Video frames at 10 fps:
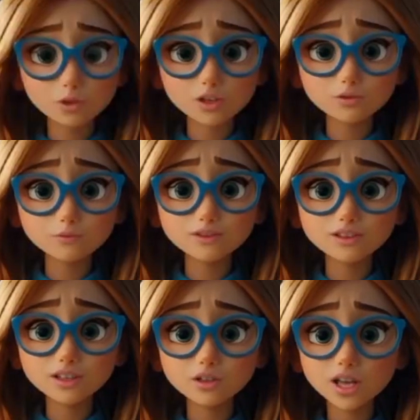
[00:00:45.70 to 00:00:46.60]
and she
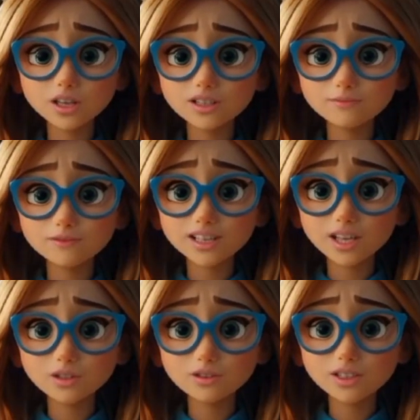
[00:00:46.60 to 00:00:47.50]
couldn't bear it."
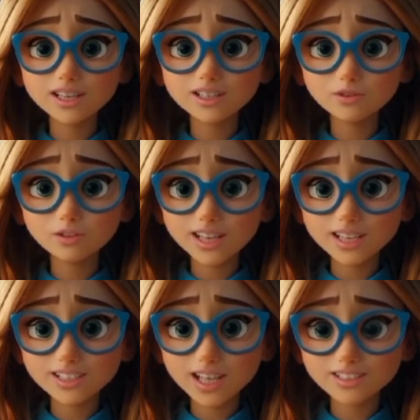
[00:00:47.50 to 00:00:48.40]
I didn't
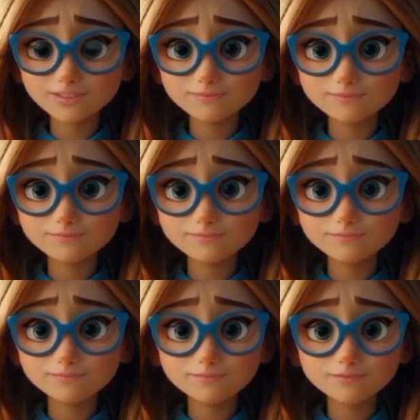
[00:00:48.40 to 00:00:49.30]
speak and
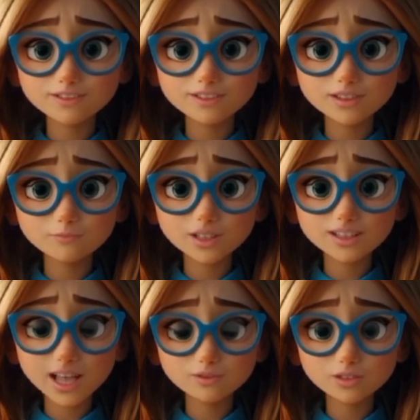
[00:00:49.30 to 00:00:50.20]
started crying
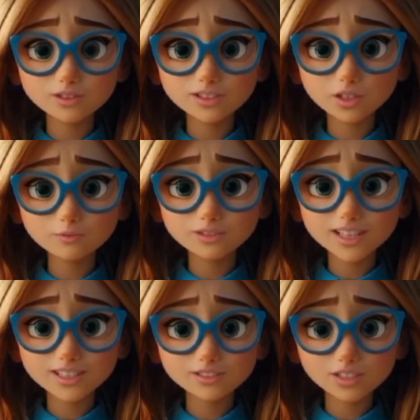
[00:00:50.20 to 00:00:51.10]
intensely,
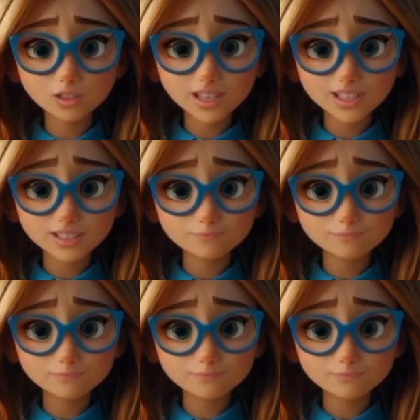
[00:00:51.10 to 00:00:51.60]
not knowing what was